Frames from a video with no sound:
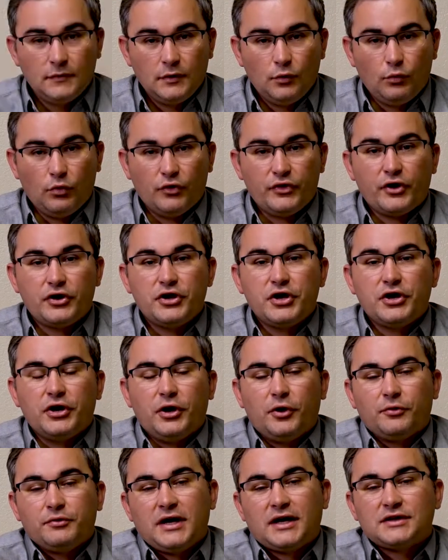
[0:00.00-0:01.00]
Well, there you
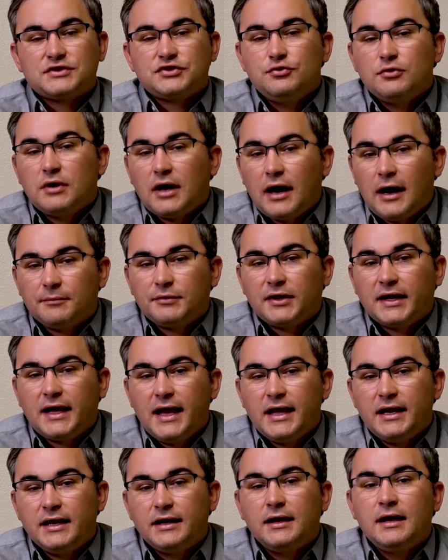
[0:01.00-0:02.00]
go. Not too
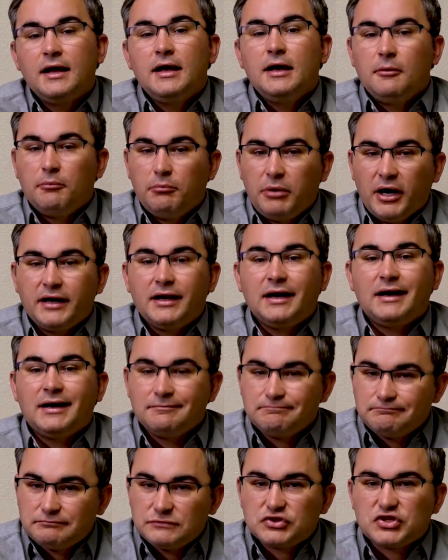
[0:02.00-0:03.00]
complicated, but
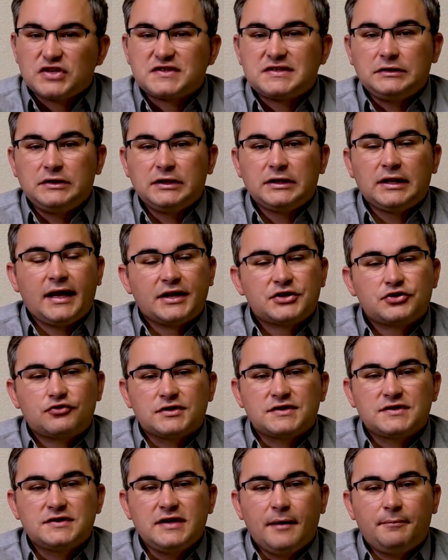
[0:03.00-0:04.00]
just a little extra
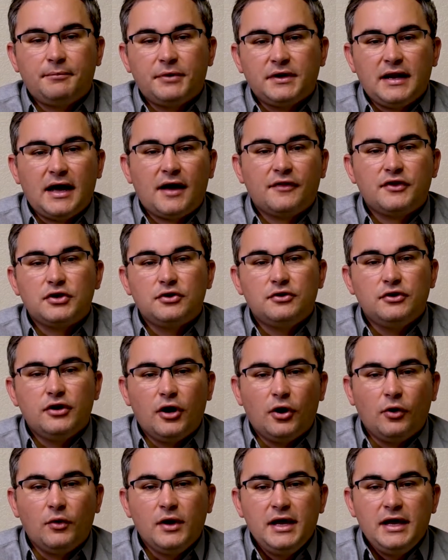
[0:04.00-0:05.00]
step. But now that you
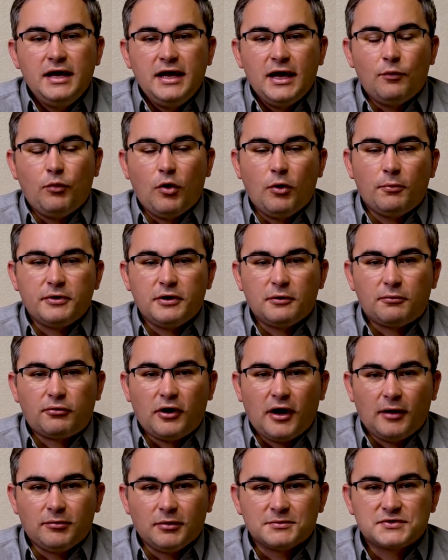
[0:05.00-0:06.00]
know, it won't be a
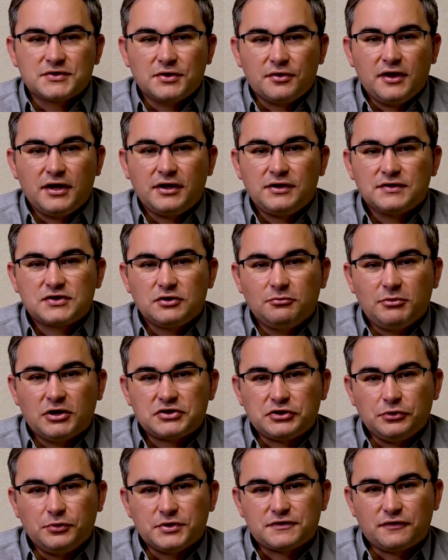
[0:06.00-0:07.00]
problem. So thank you so
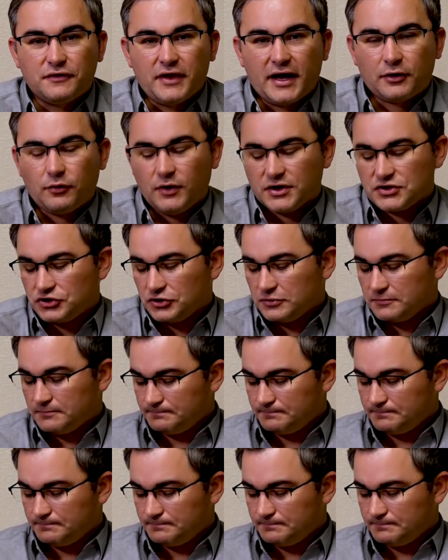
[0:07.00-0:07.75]
much, Lewis, for that question.